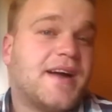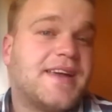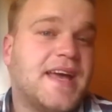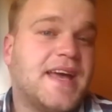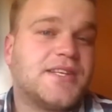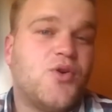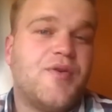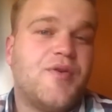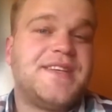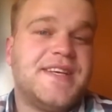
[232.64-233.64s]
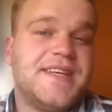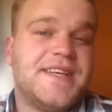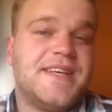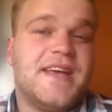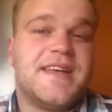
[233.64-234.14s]
Category
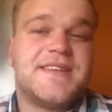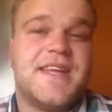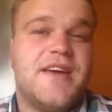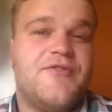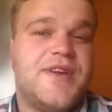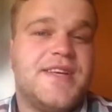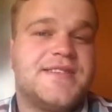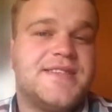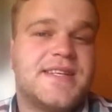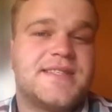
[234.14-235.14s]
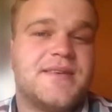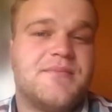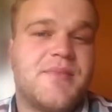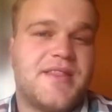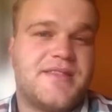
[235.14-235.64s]
D is every 6
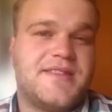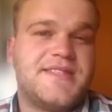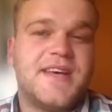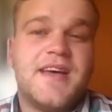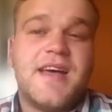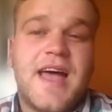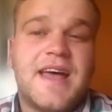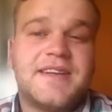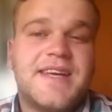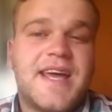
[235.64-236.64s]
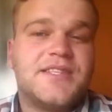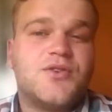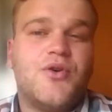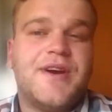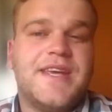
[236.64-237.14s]
months. And
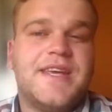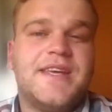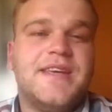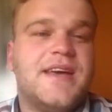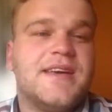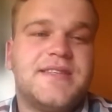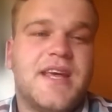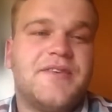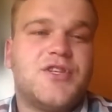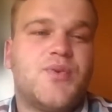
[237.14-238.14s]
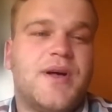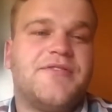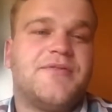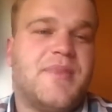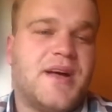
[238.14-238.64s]
category E is every
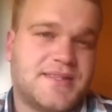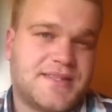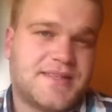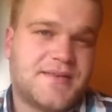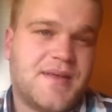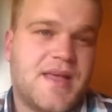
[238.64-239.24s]
12 months.